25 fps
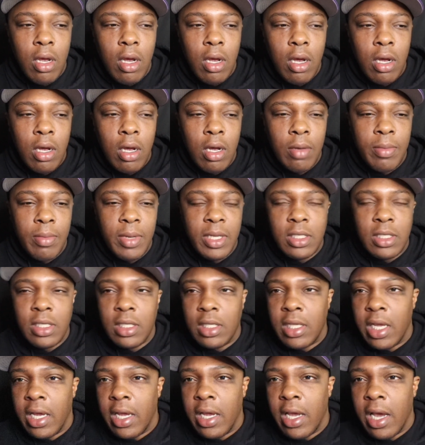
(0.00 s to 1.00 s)
And
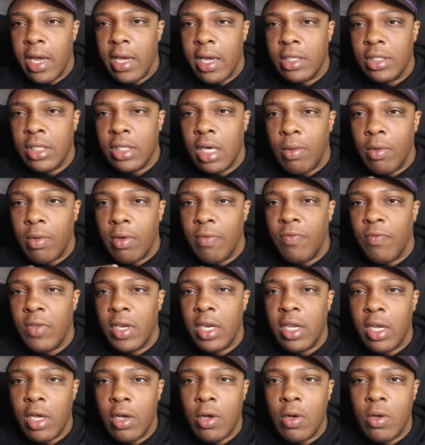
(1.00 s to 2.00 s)
today I hit y'all with
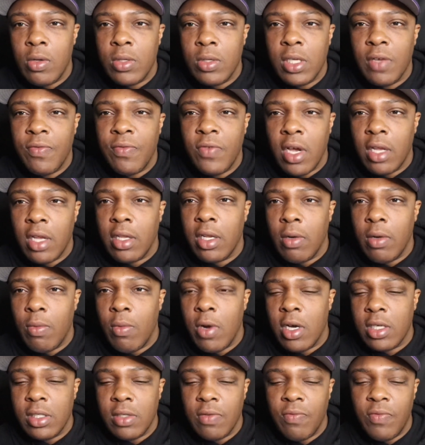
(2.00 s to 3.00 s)
videos. If y'all didn't
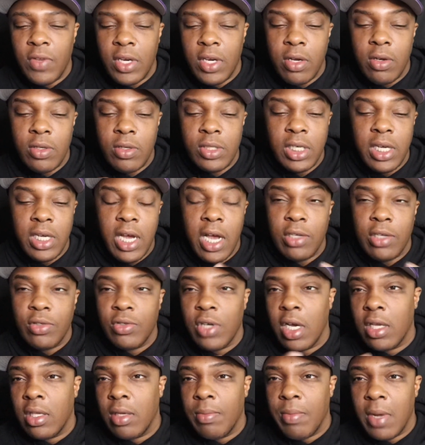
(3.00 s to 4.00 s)
watch the videos yet, I
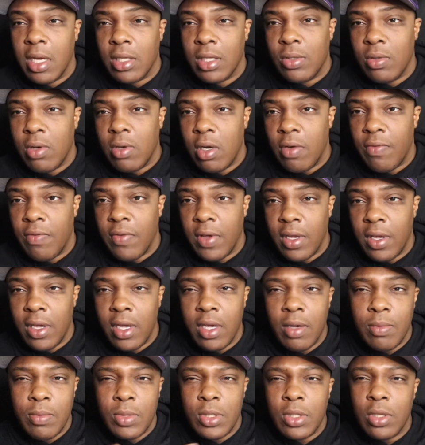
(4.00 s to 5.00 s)
dropped them at 12
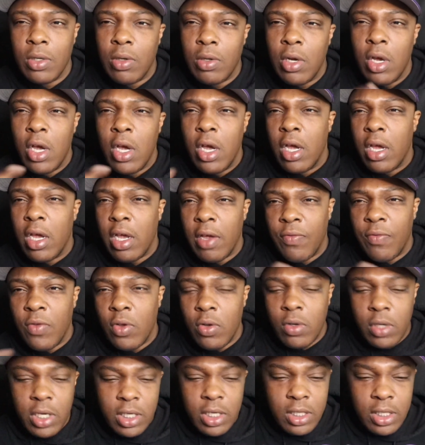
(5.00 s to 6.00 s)
a.m. So
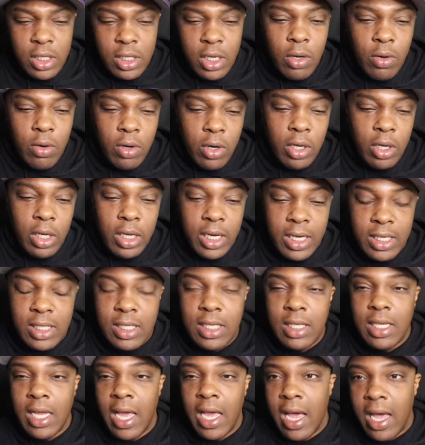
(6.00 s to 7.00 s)
it's still early.
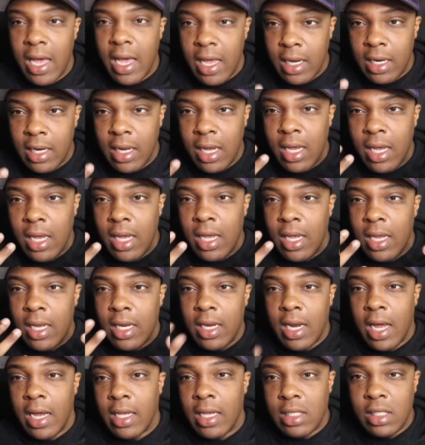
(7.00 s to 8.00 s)
It's
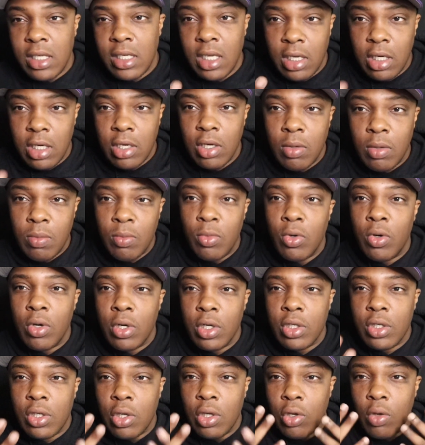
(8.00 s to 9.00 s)
9:19 in the
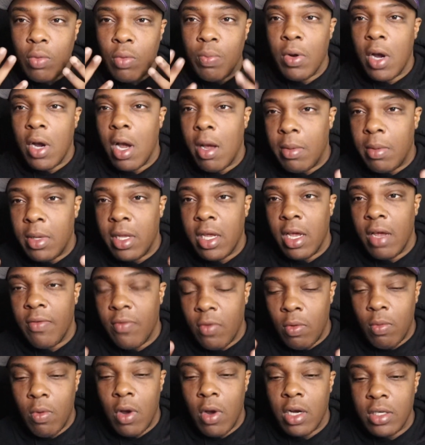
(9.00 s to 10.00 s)
morning. So you probably
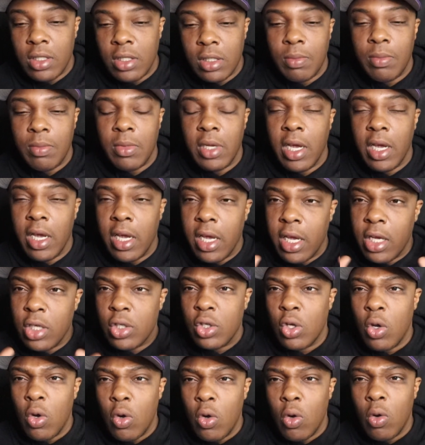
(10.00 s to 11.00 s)
haven't watched them yet.
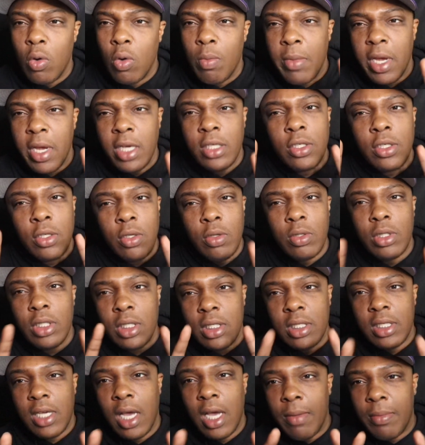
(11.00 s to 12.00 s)
It's cool. Make sure you
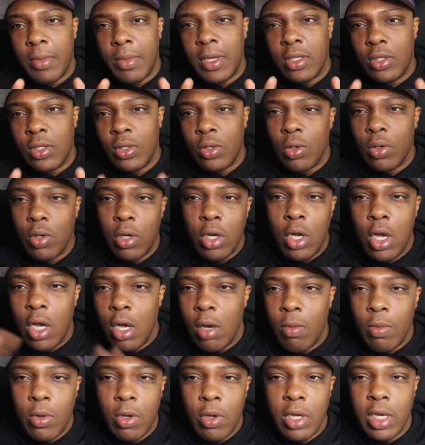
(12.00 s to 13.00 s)
just tap into it
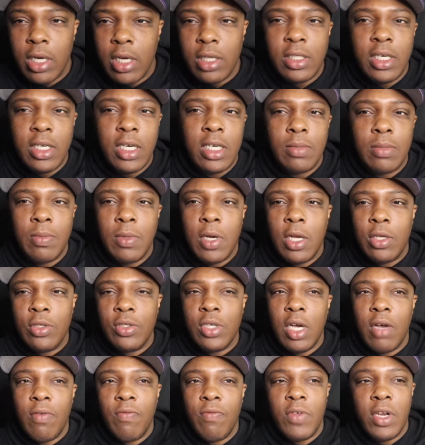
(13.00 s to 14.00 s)
when you get a chance. But I
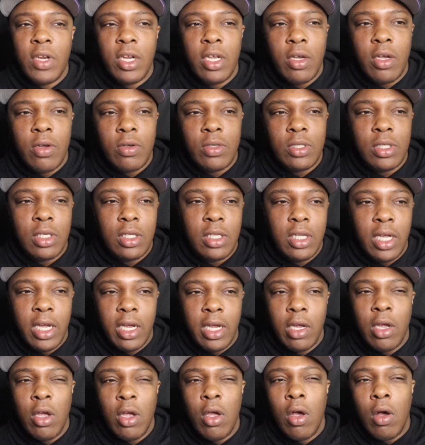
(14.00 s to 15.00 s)
dropped videos
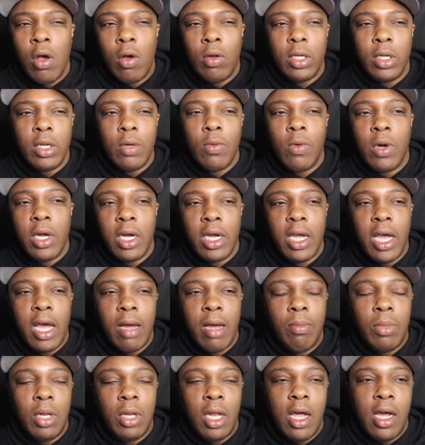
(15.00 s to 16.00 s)
today. Only one
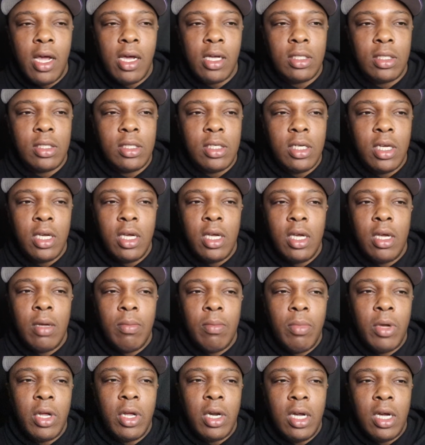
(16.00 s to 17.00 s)
got blocked,
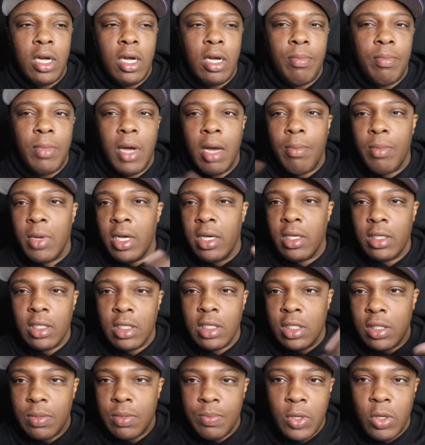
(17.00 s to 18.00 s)
but I'm gonna
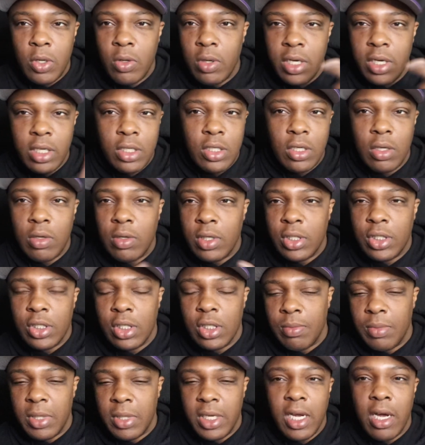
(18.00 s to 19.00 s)
dispute it. So it
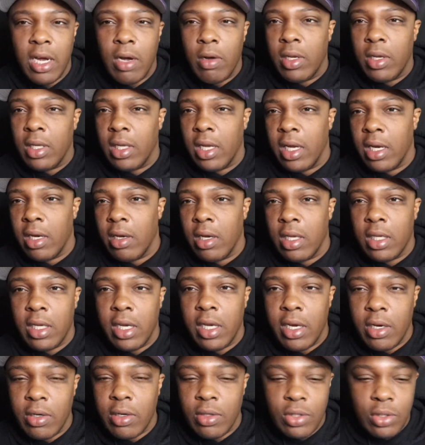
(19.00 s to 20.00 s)
should be out in like a
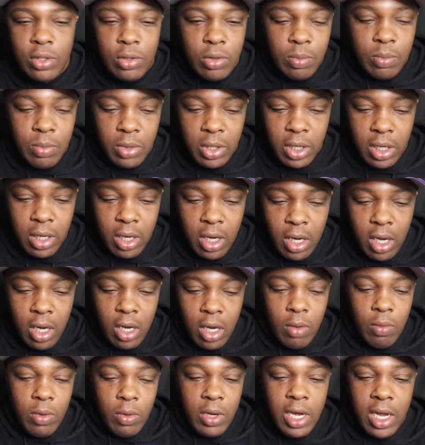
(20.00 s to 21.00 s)
day or two. But
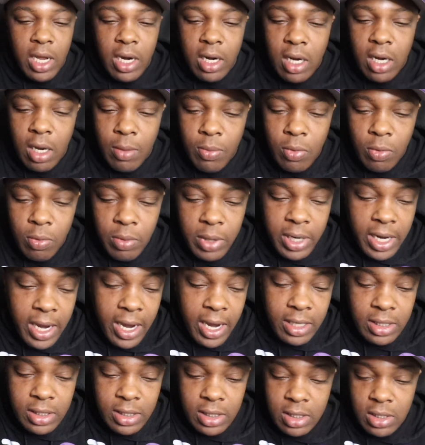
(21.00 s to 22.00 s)
we got a couple
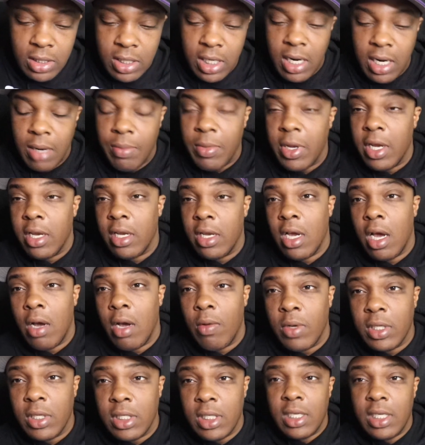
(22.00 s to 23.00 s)
reactions that I'm hitting
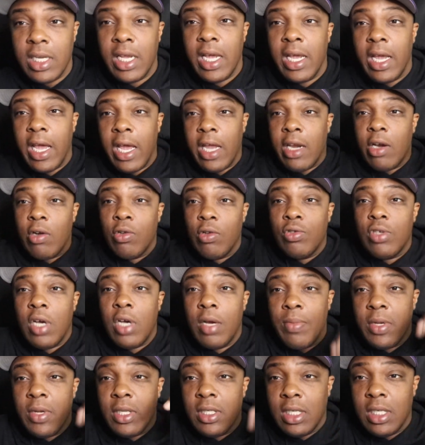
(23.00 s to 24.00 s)
y'all with today and are
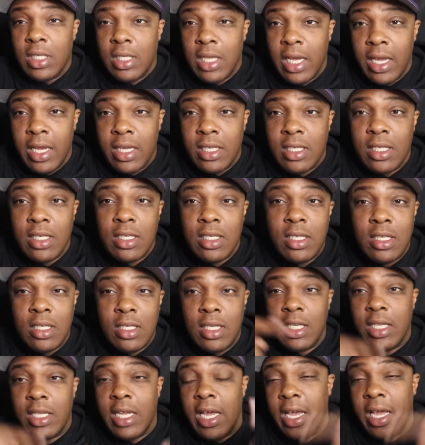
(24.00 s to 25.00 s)
dropping today, since
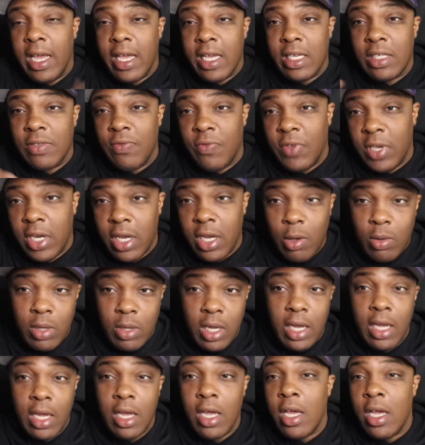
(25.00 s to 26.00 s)
today is video
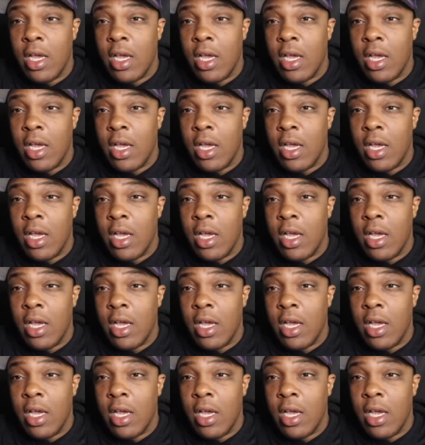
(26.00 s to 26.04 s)
day.